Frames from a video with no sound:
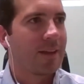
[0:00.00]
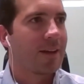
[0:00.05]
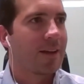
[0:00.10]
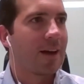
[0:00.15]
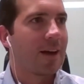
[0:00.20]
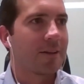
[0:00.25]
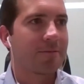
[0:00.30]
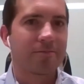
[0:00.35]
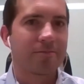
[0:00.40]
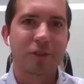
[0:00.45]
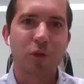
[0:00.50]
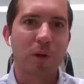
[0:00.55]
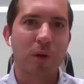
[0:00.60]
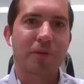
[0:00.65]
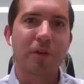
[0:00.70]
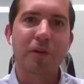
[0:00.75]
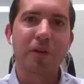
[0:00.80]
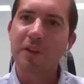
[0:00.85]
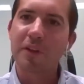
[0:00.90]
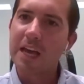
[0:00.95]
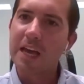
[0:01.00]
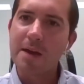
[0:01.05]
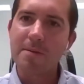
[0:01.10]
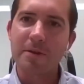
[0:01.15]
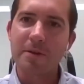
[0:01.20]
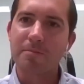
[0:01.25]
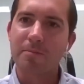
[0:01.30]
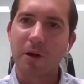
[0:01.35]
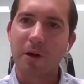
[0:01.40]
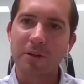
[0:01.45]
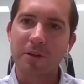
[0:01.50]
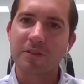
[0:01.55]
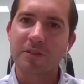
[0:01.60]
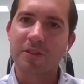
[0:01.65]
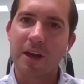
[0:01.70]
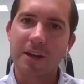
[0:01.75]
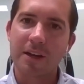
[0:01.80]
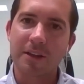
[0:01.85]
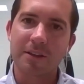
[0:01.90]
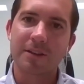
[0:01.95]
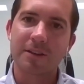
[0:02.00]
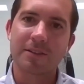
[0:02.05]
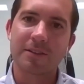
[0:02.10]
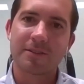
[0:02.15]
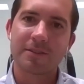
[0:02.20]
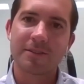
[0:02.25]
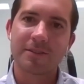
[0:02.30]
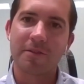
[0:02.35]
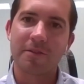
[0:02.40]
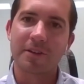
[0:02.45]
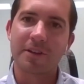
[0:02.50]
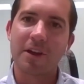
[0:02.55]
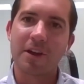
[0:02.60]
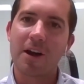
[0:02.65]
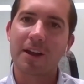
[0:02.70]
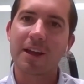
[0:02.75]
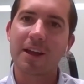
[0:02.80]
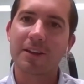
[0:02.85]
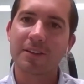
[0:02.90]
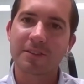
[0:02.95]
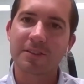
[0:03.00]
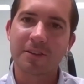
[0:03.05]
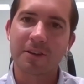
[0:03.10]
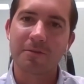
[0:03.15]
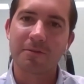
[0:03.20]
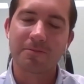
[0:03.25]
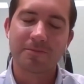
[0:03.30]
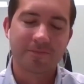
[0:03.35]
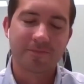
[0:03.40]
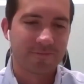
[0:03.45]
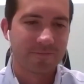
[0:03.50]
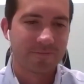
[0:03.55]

a twenty foot flame and burned the side of the of the doghouse. So,